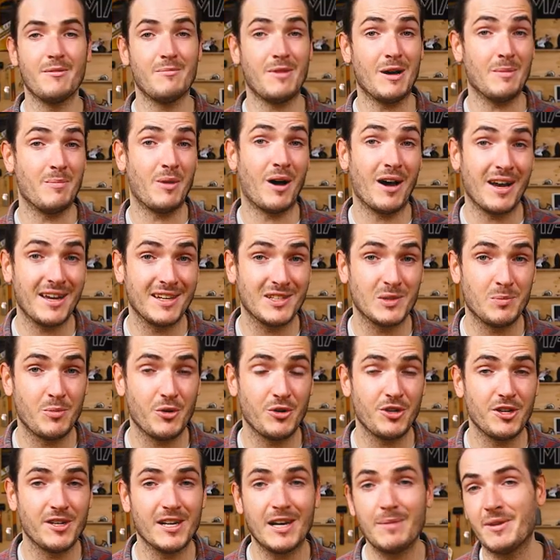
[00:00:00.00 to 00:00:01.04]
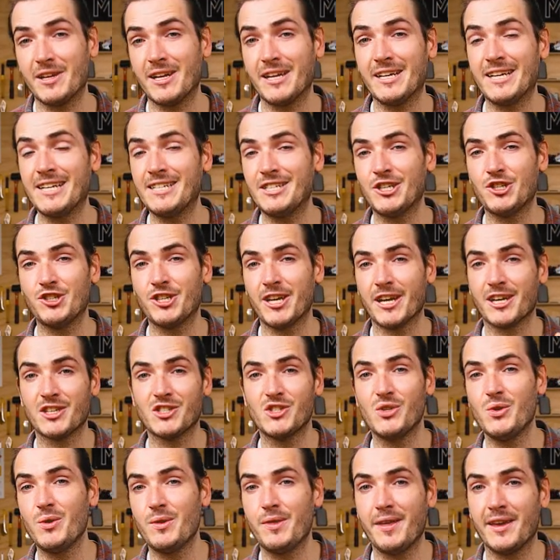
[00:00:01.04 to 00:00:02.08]
My Pi has booted up and I need to check
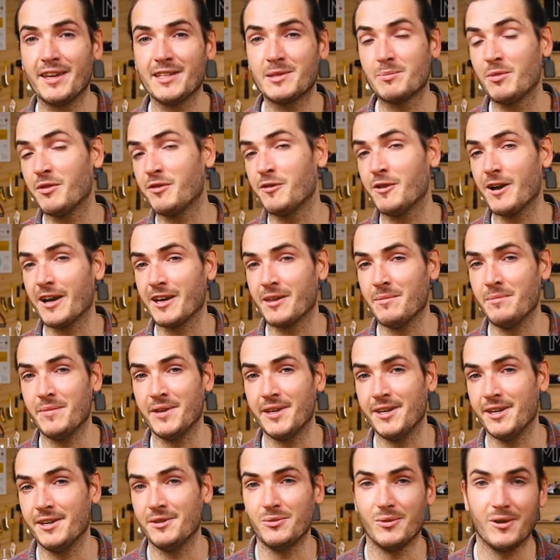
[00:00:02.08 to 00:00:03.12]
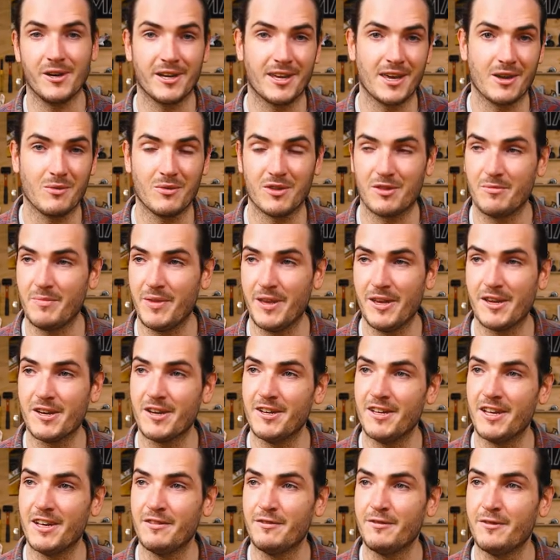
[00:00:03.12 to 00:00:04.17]
two things before I can begin working with
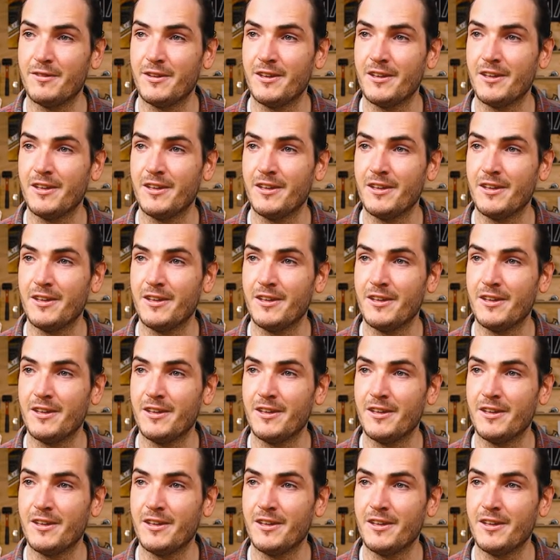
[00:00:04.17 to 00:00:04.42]
PiicoDev.